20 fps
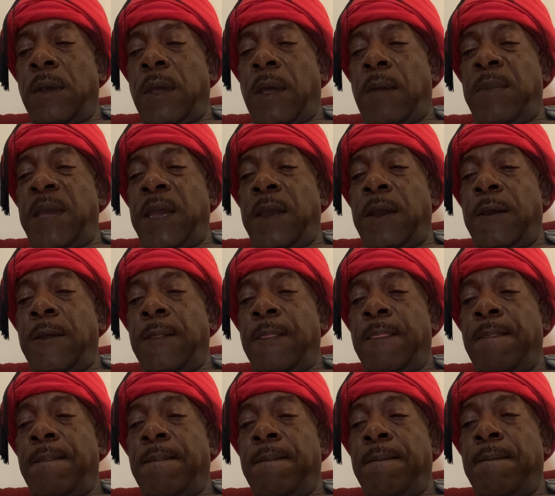I mean,
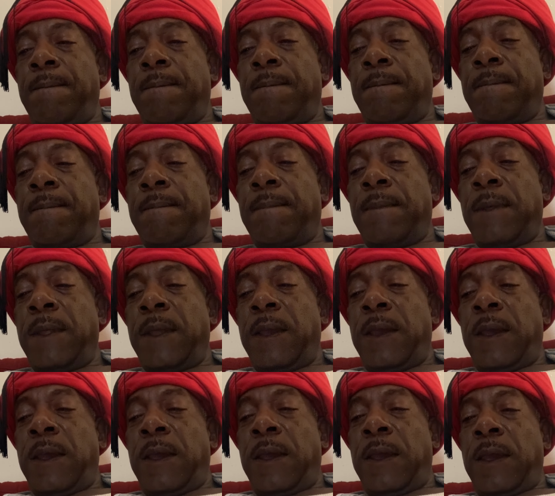
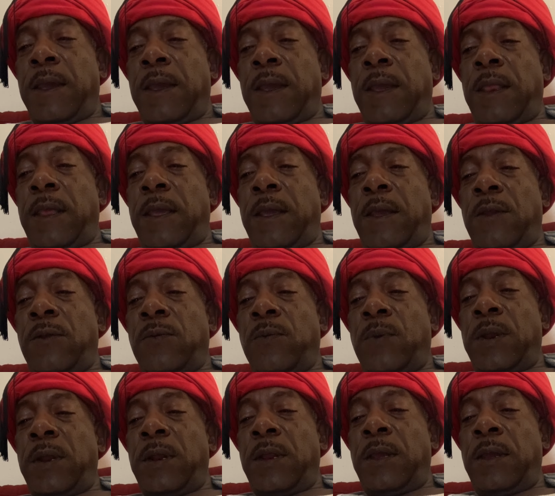it is
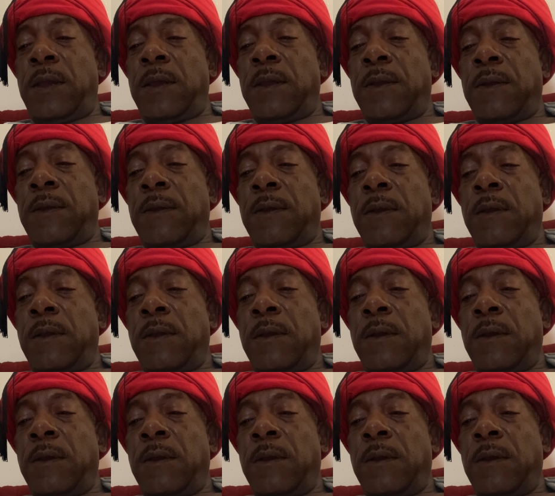what it is.